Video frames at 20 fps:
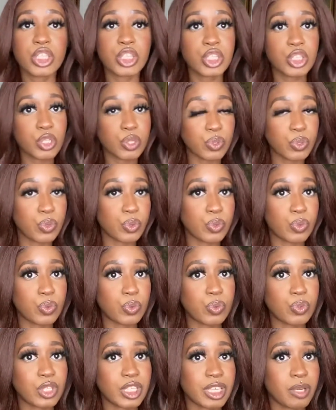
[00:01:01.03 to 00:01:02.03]
to
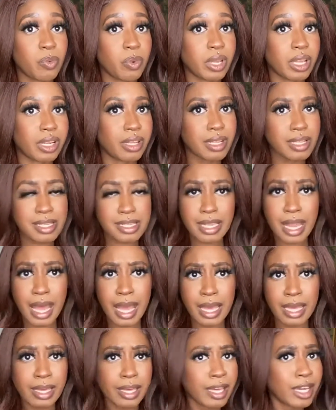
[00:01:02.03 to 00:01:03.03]
see what it looks
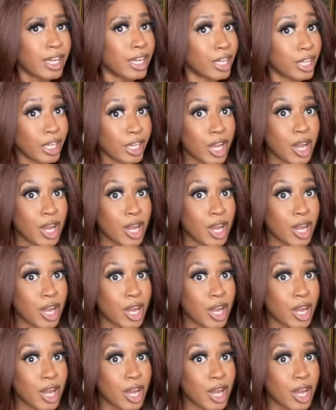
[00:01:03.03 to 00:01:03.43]
like. Here you go,